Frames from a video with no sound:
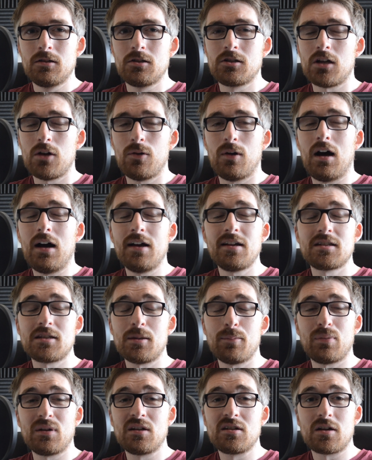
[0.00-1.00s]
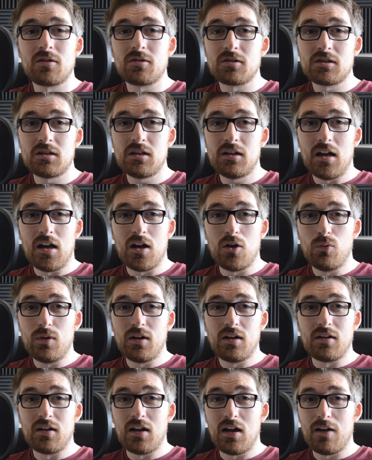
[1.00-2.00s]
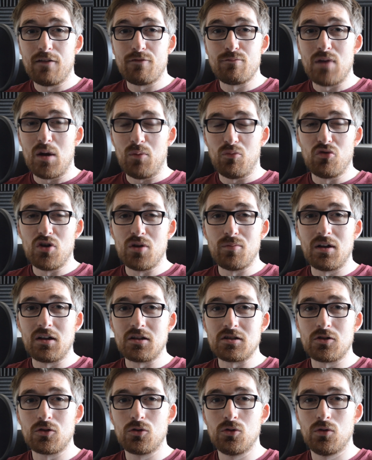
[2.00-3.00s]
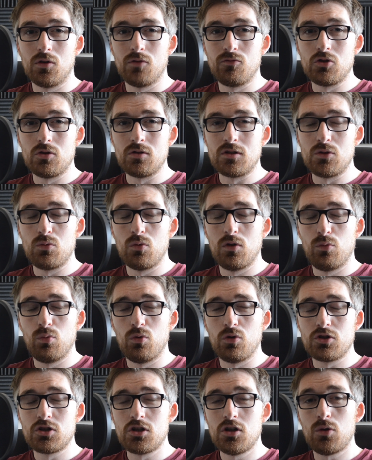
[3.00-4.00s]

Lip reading: So I simply don't see how we can have map remakes in Call of Duty World War